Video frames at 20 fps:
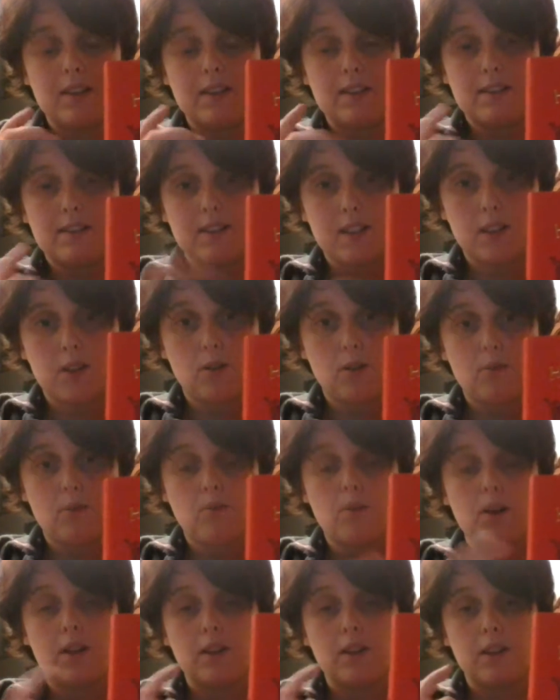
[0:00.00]
the
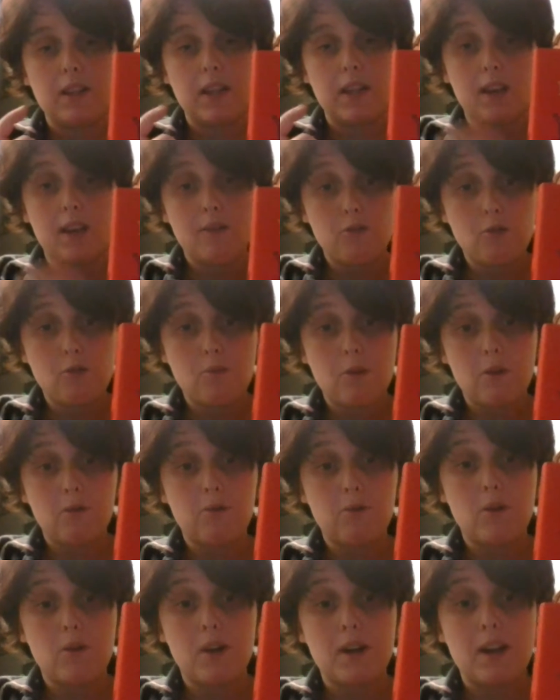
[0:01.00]
Slytherin one, the
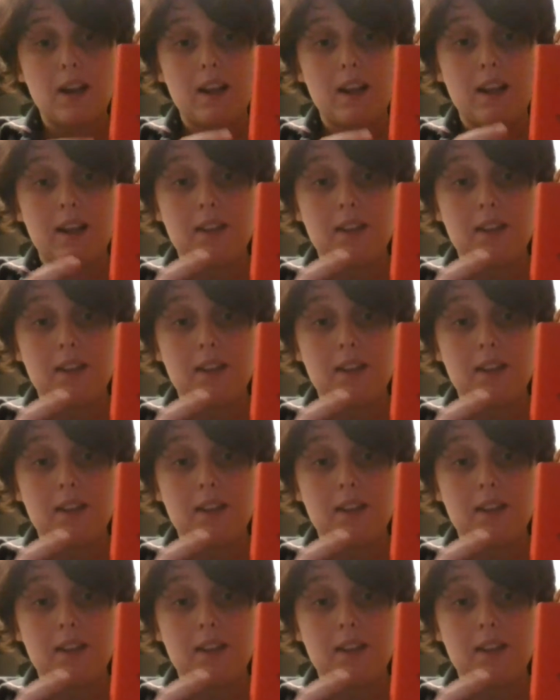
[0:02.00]
Hufflepuff one,